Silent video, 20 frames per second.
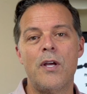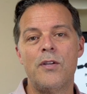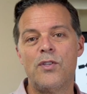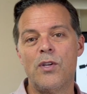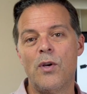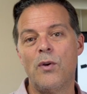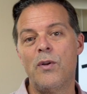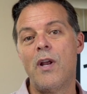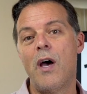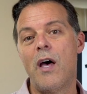
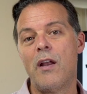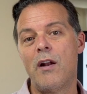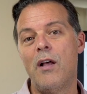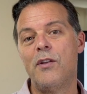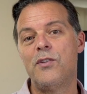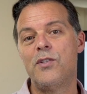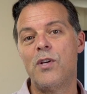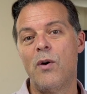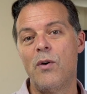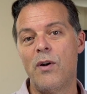So not
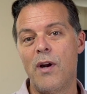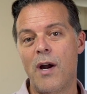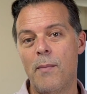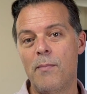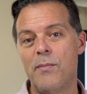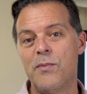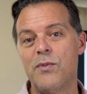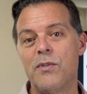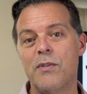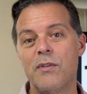all tone
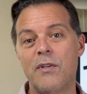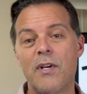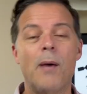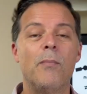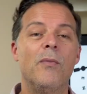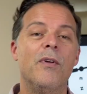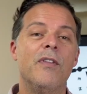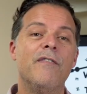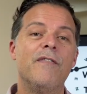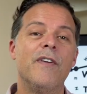arms come
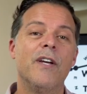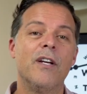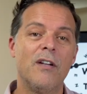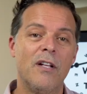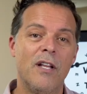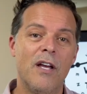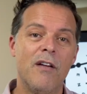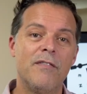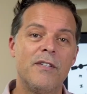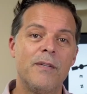with a finger
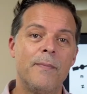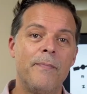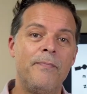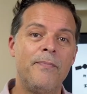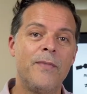lift.